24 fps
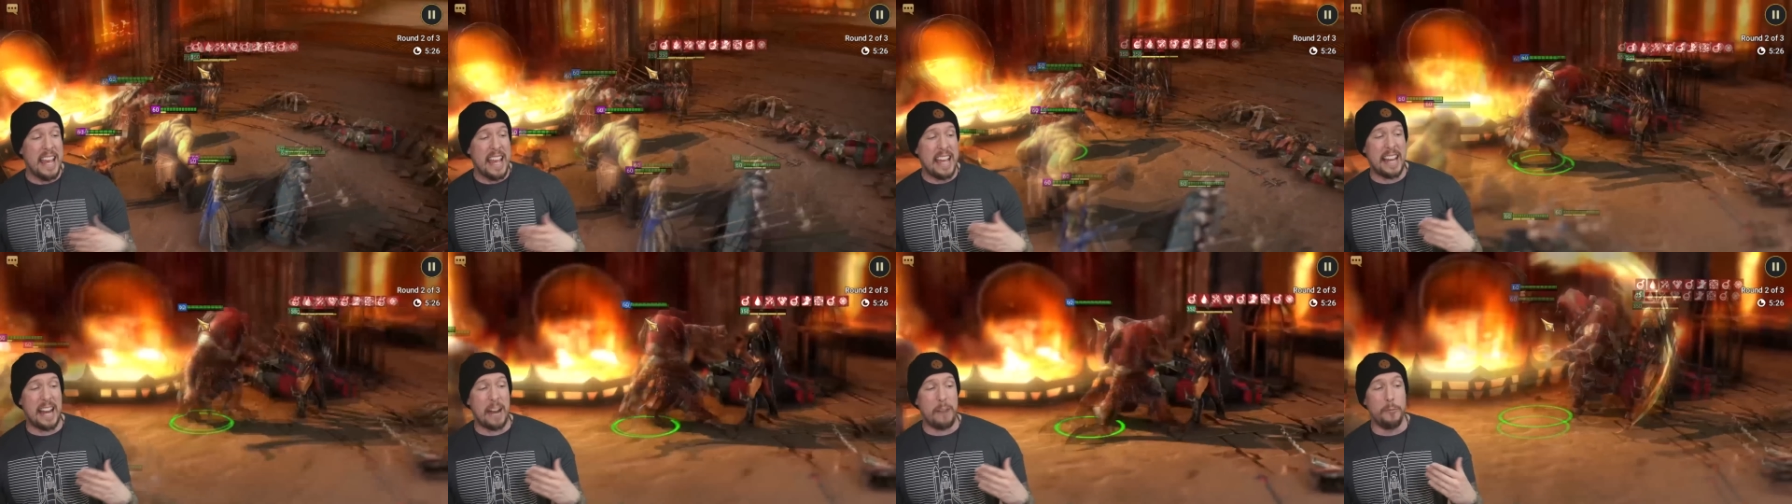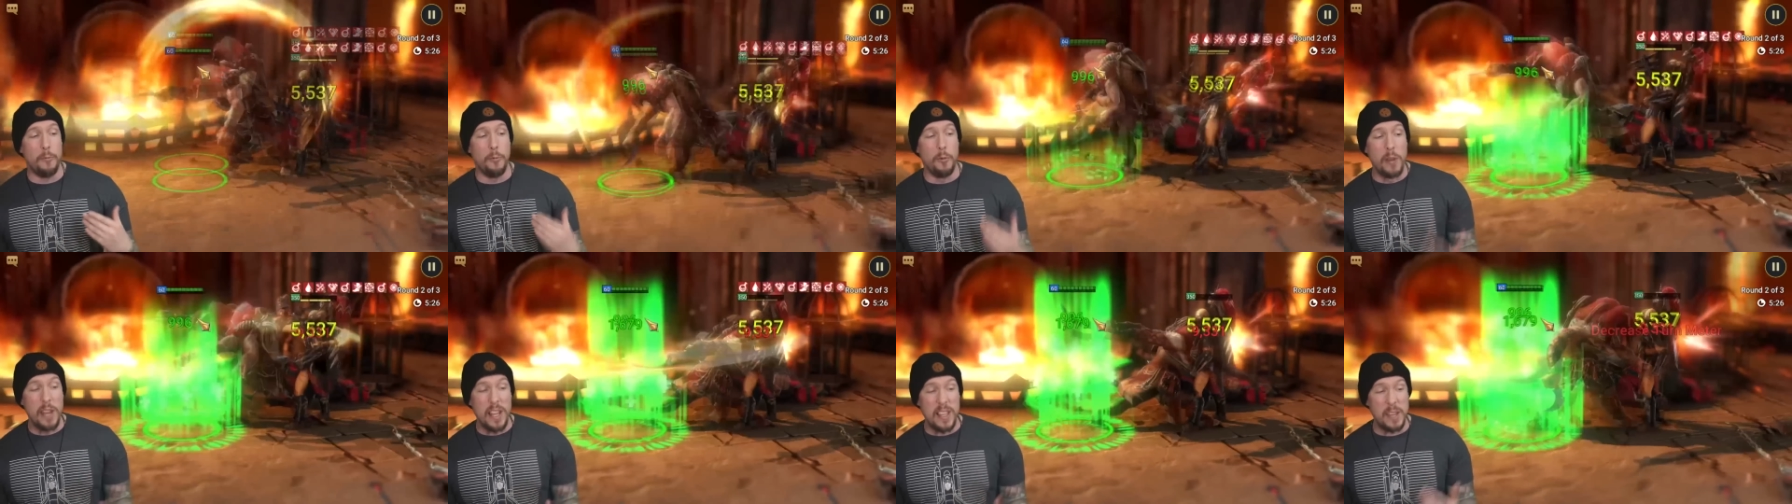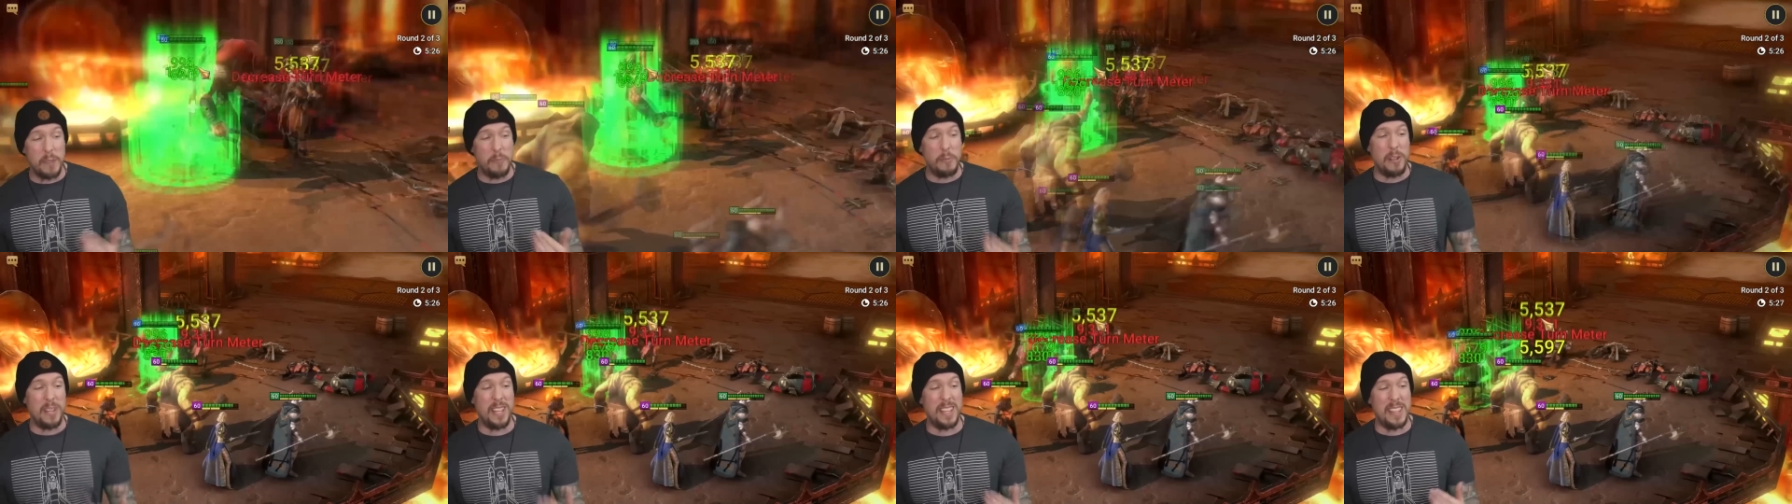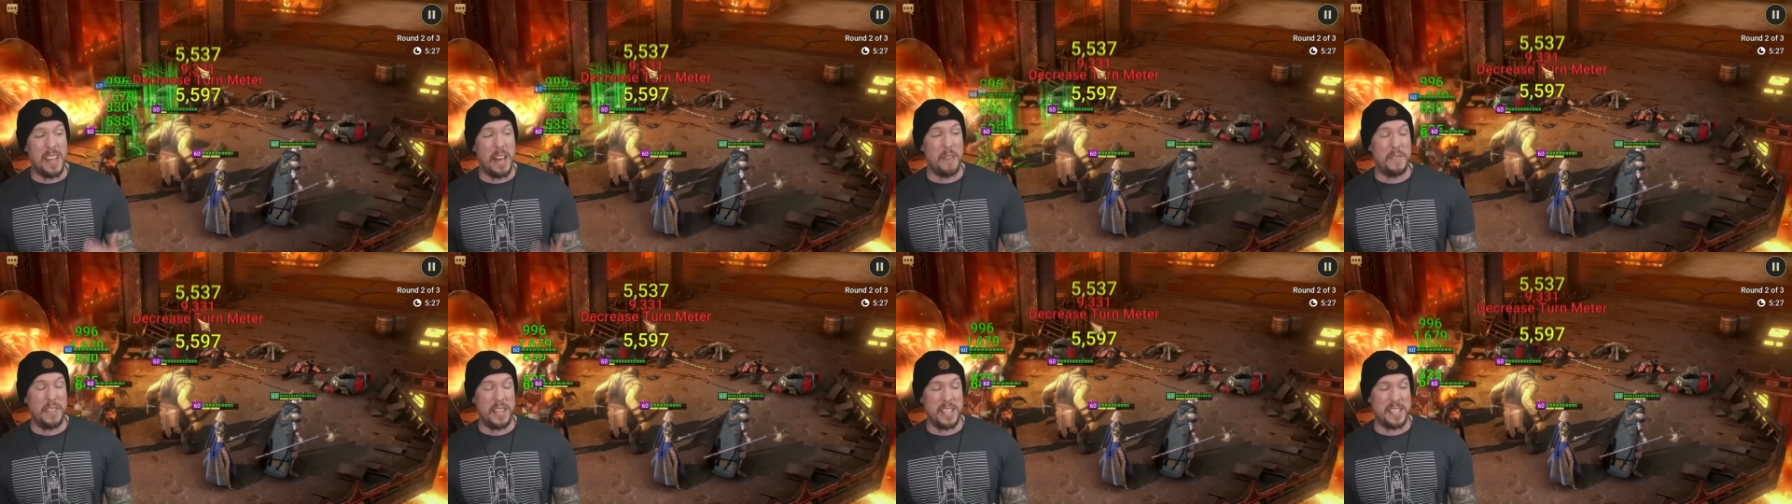And I really, really
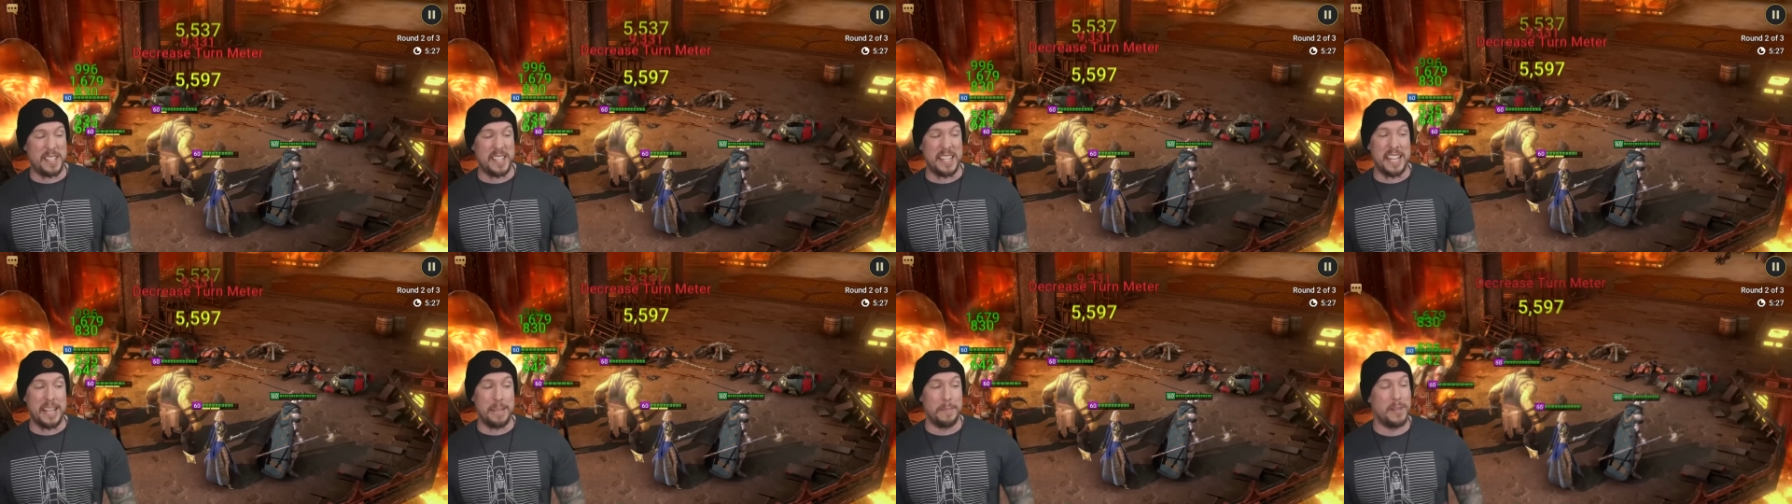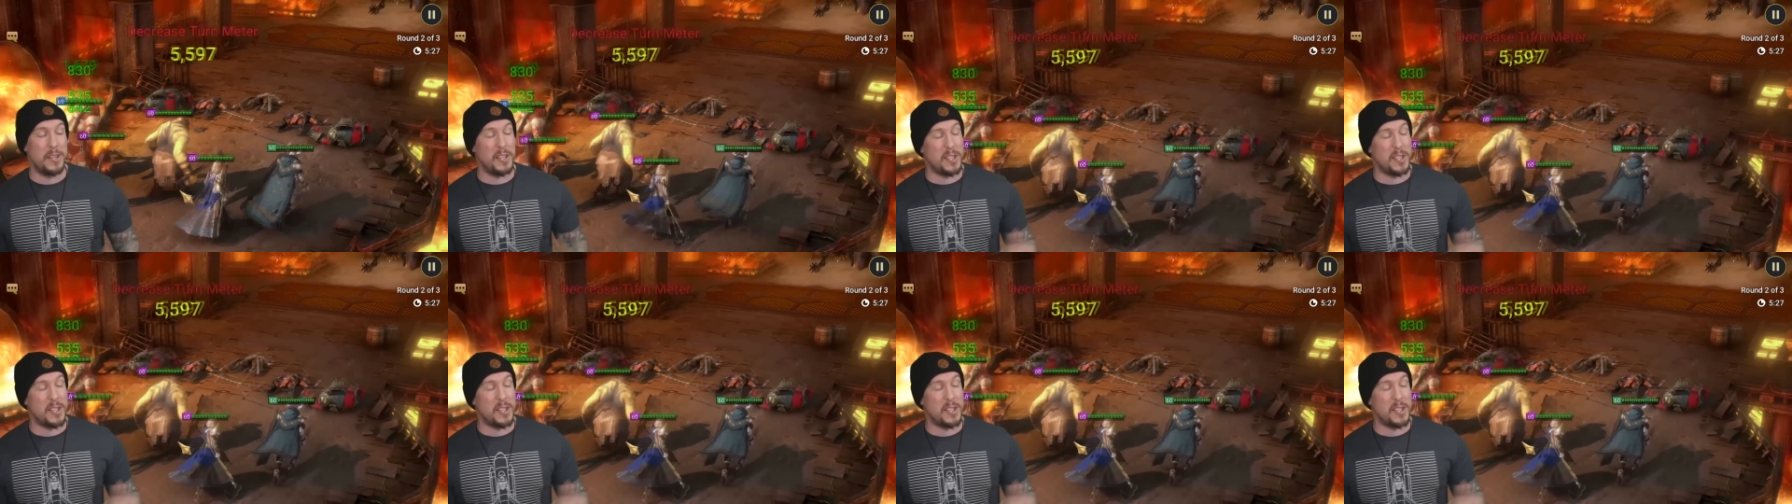love this team.